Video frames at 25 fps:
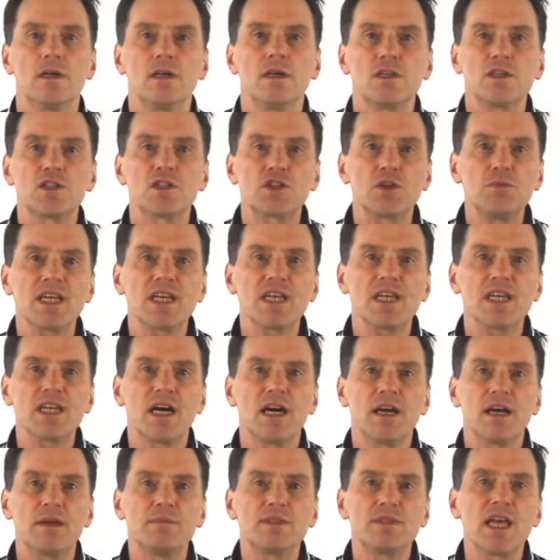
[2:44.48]

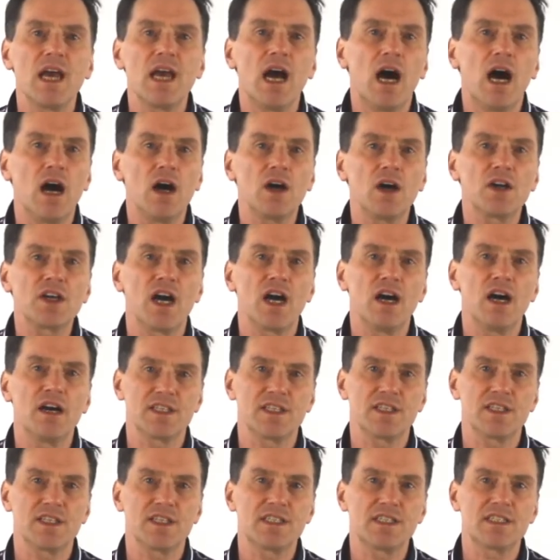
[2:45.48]
Sometimes it
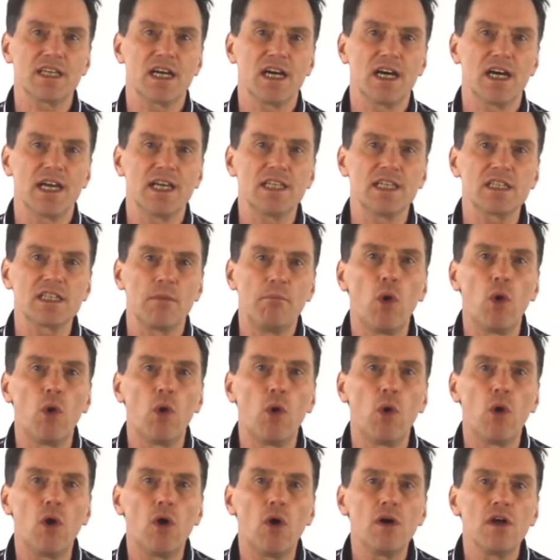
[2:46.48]
archives the site
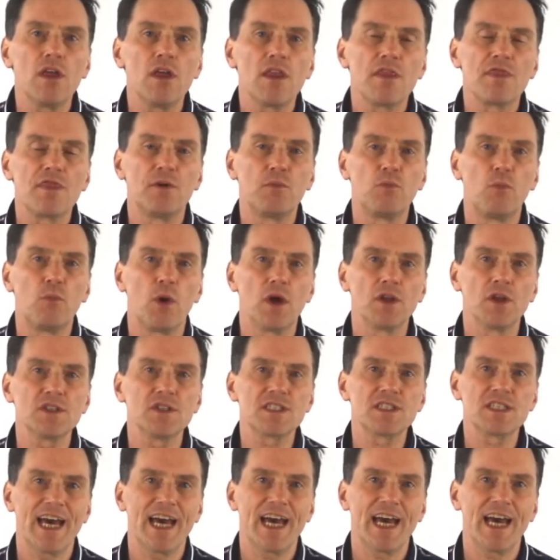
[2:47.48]
more than
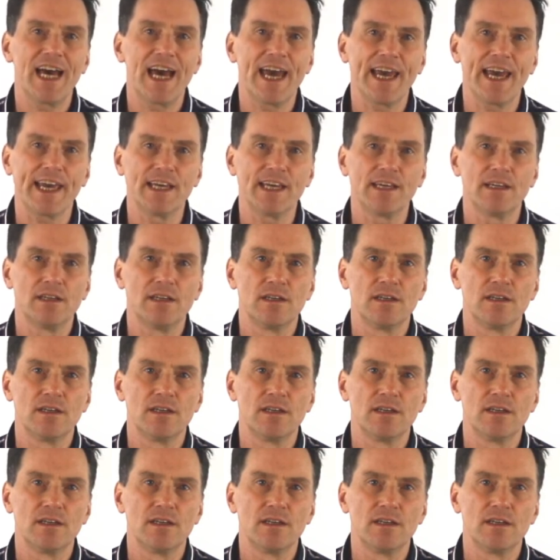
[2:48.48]
once a day,